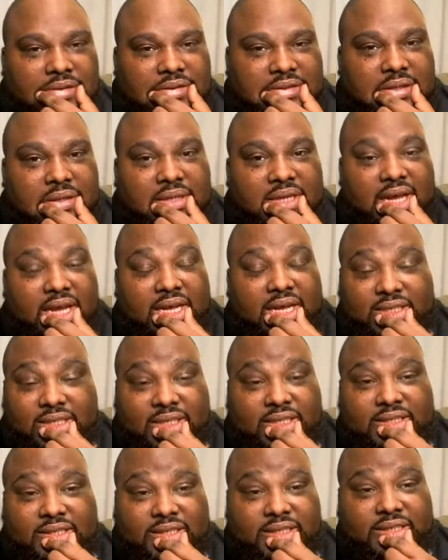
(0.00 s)
So yeah,
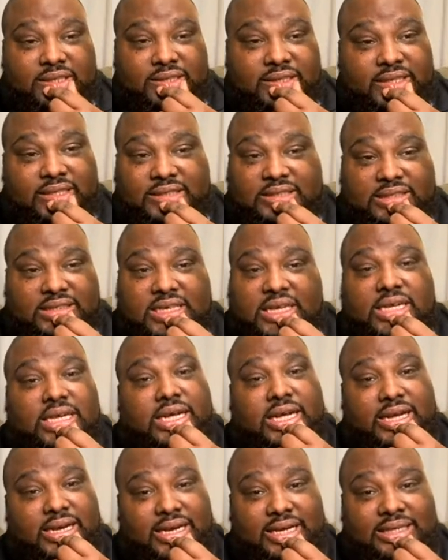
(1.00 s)
it's
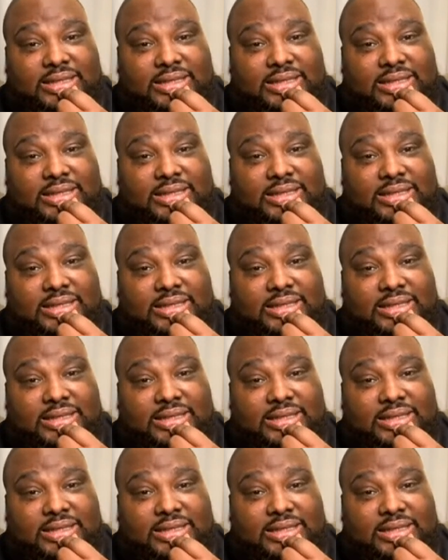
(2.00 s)
good.